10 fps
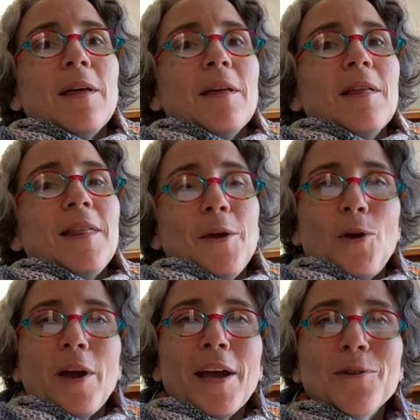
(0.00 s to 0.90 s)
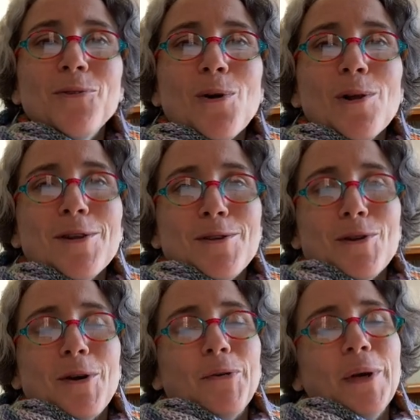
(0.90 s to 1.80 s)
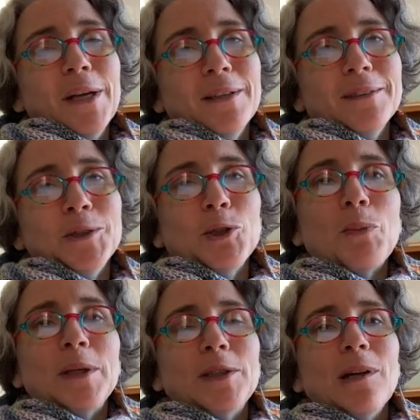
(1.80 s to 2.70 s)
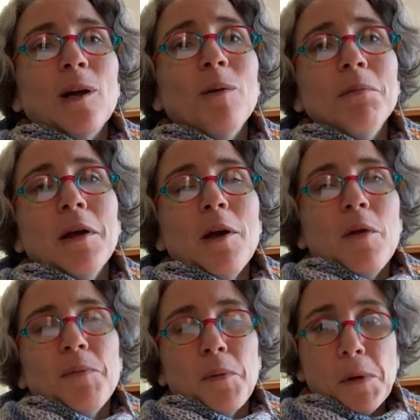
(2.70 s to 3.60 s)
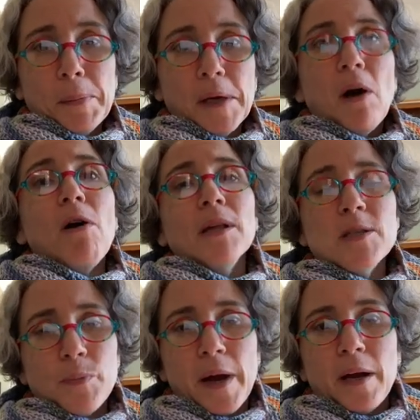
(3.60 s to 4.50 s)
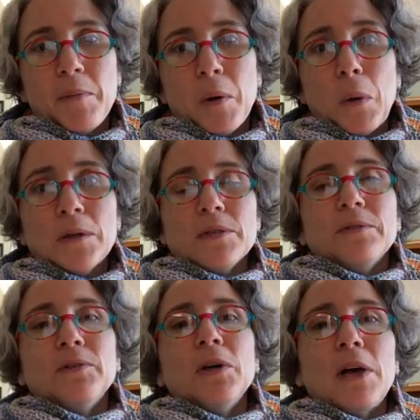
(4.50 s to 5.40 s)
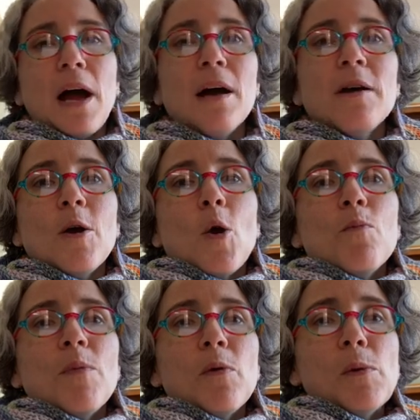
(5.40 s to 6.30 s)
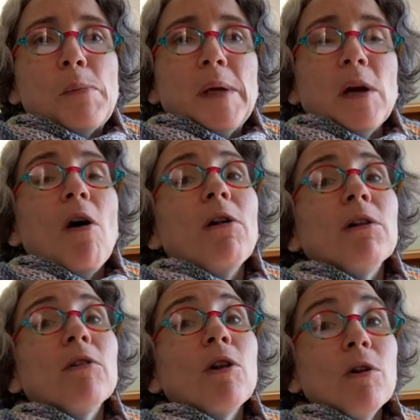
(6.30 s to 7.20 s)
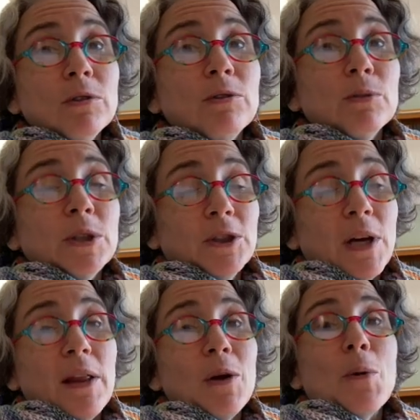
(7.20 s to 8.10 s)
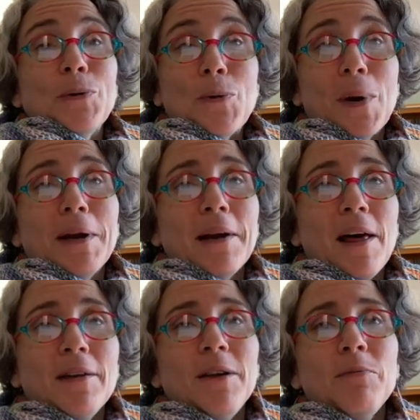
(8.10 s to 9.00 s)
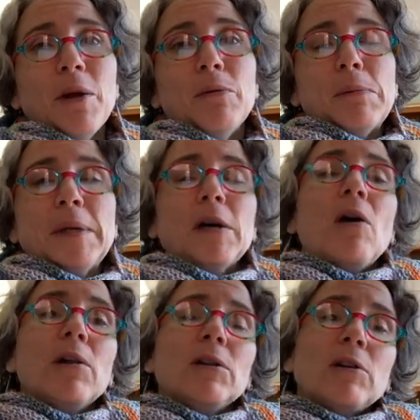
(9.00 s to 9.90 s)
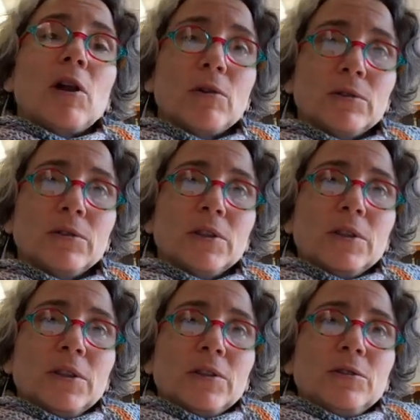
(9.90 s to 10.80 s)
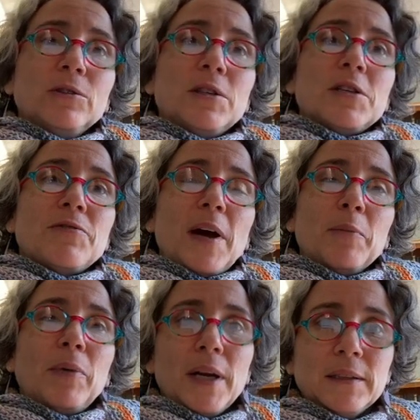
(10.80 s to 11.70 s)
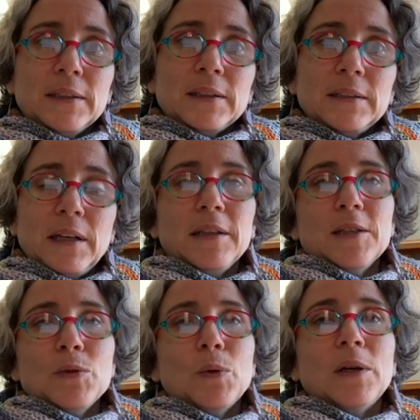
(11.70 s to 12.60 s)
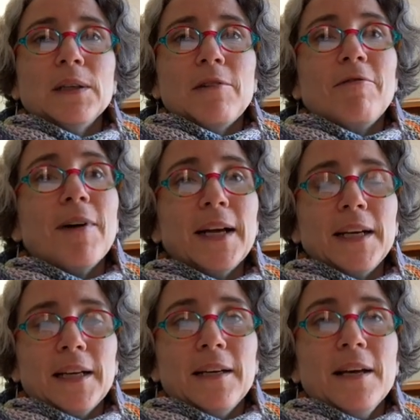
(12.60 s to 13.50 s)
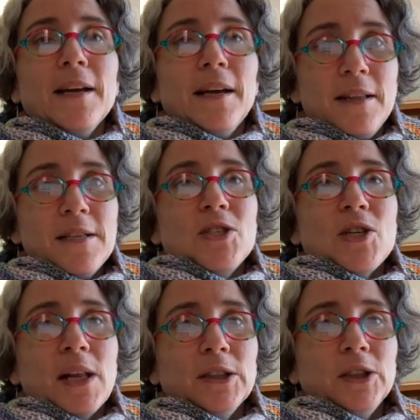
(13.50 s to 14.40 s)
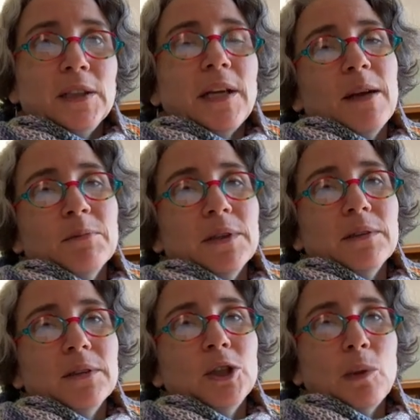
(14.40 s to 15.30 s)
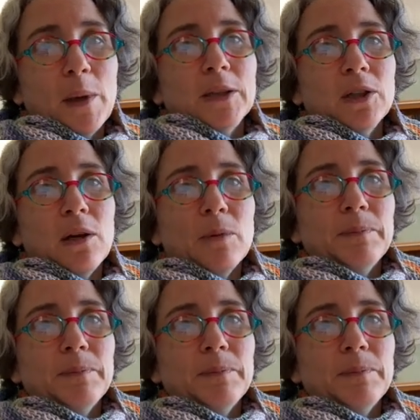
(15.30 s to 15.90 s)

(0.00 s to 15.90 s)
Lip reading: Thank you again to all the Torah readings. Shabbat Shalom. May we be all inspired by words of Torah. May we be all close to each other, to one another. May we be all close to the divine presence in this world and find it in these challenging times. Shabbat Shalom.